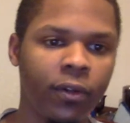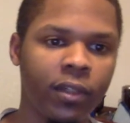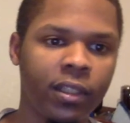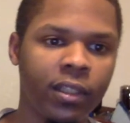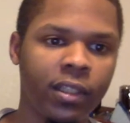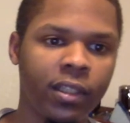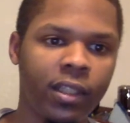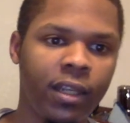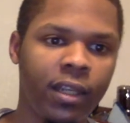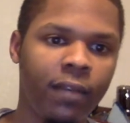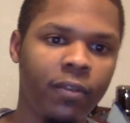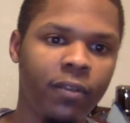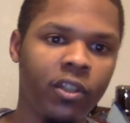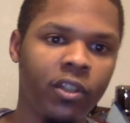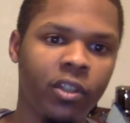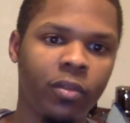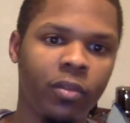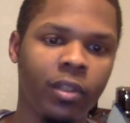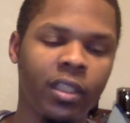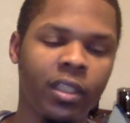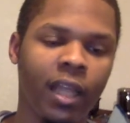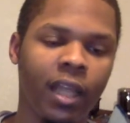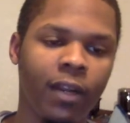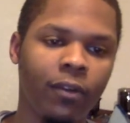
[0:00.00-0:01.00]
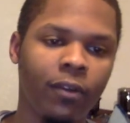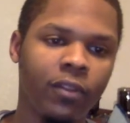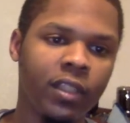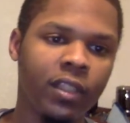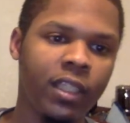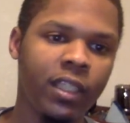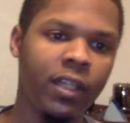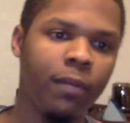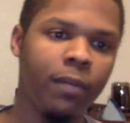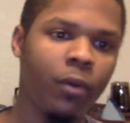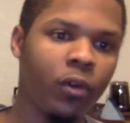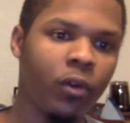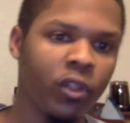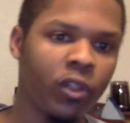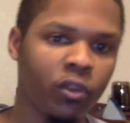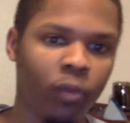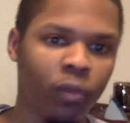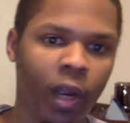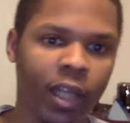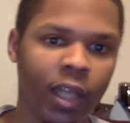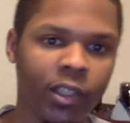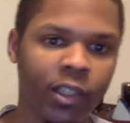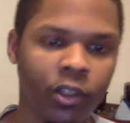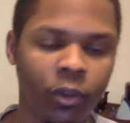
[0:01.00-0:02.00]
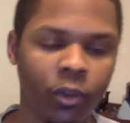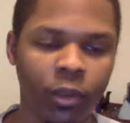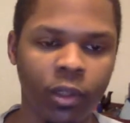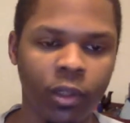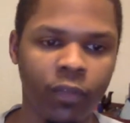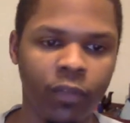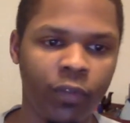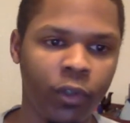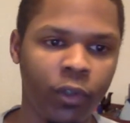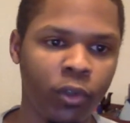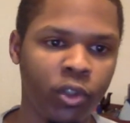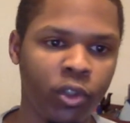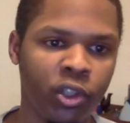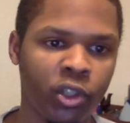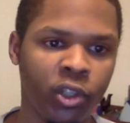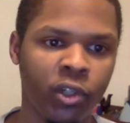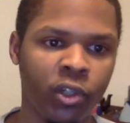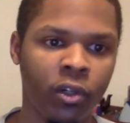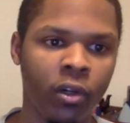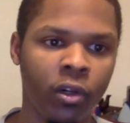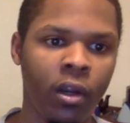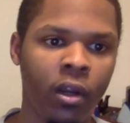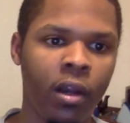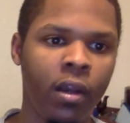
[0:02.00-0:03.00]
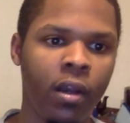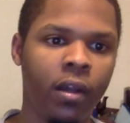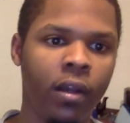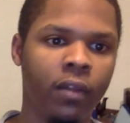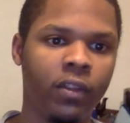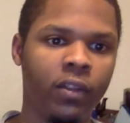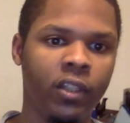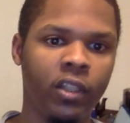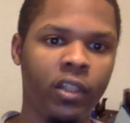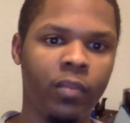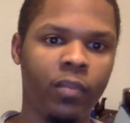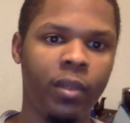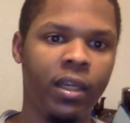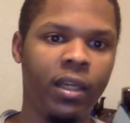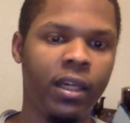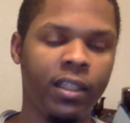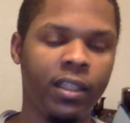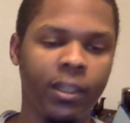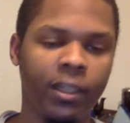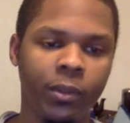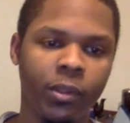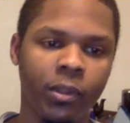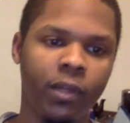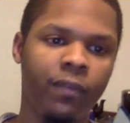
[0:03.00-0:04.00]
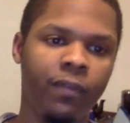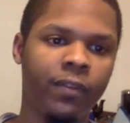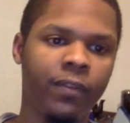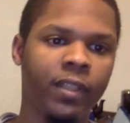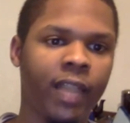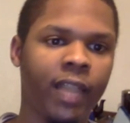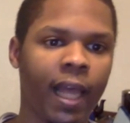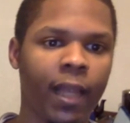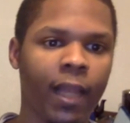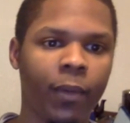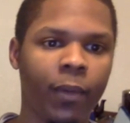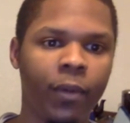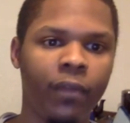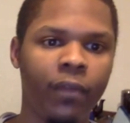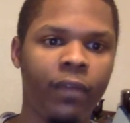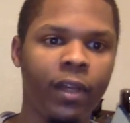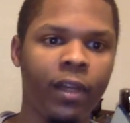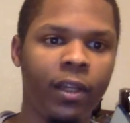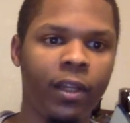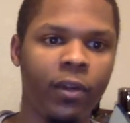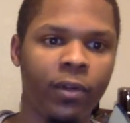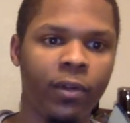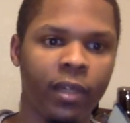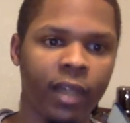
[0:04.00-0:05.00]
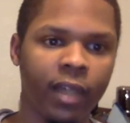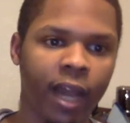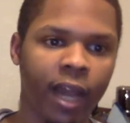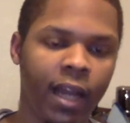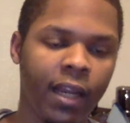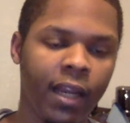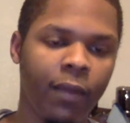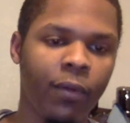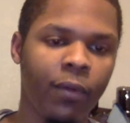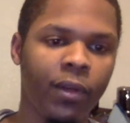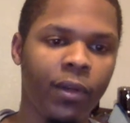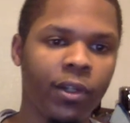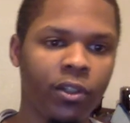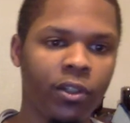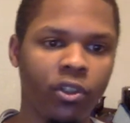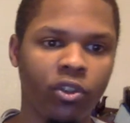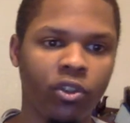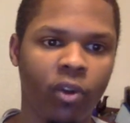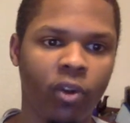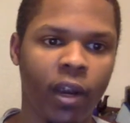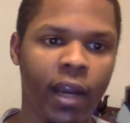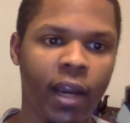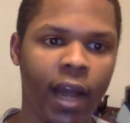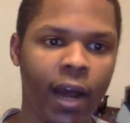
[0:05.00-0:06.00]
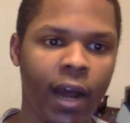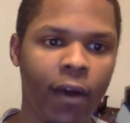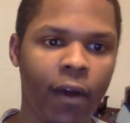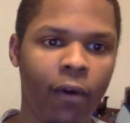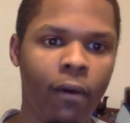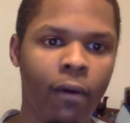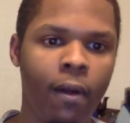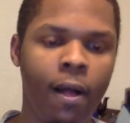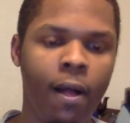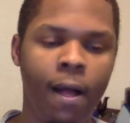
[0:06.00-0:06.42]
his team just because I don't see him on his roster in the future, just because he was a salary filler and a guy they wanted to try out.